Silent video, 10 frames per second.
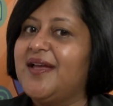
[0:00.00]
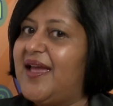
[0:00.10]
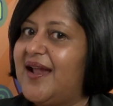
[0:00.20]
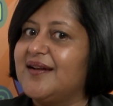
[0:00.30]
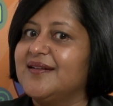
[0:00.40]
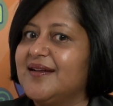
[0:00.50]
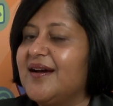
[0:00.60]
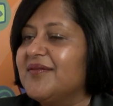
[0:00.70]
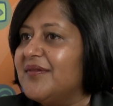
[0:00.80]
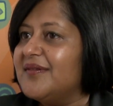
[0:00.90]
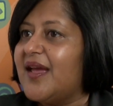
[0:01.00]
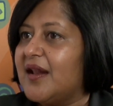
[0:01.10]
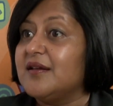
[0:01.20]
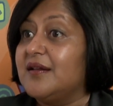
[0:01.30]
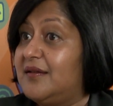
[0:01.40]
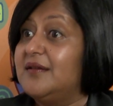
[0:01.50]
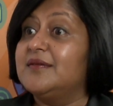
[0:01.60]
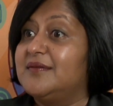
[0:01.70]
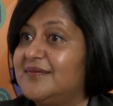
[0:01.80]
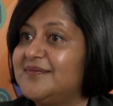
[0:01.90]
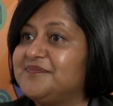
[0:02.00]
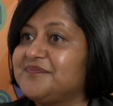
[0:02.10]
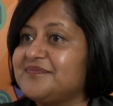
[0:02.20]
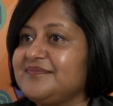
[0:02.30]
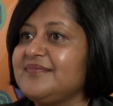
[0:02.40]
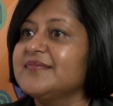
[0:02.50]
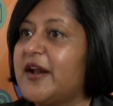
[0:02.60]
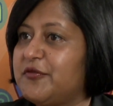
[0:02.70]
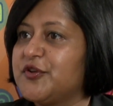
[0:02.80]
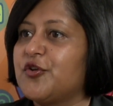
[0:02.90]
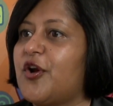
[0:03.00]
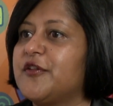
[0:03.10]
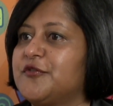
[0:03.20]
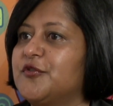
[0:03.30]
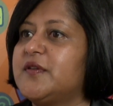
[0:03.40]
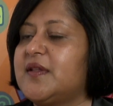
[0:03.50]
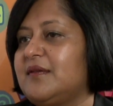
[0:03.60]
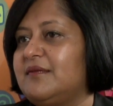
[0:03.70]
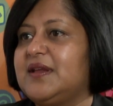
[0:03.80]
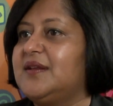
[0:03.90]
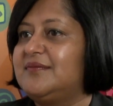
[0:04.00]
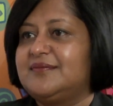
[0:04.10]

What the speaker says: And that was a crossroads, and we